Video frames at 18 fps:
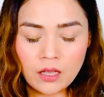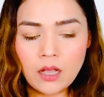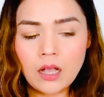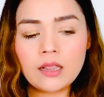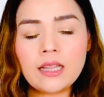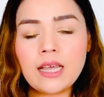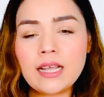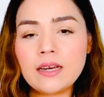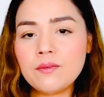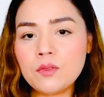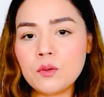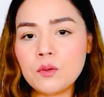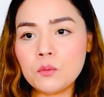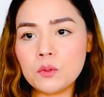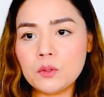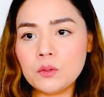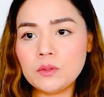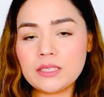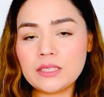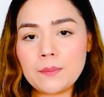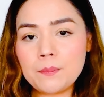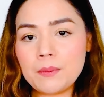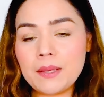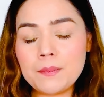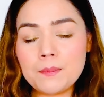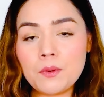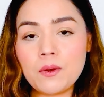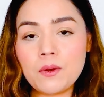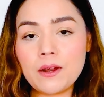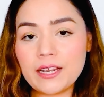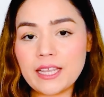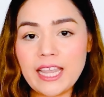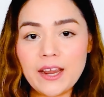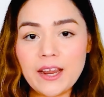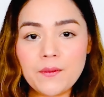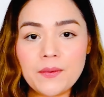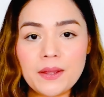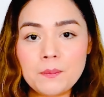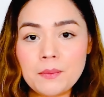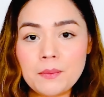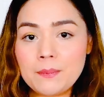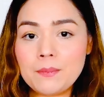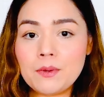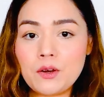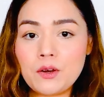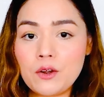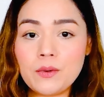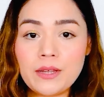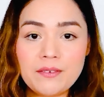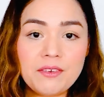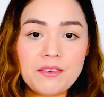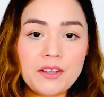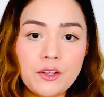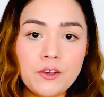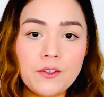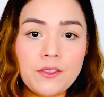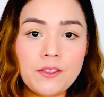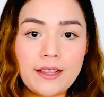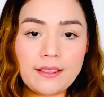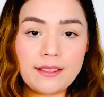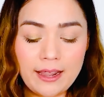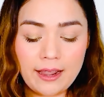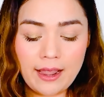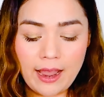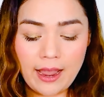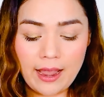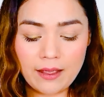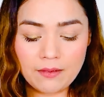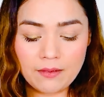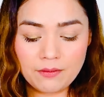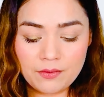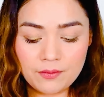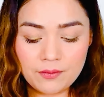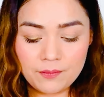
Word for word: a lot of the wounds that people are carrying, people don't even know that they have.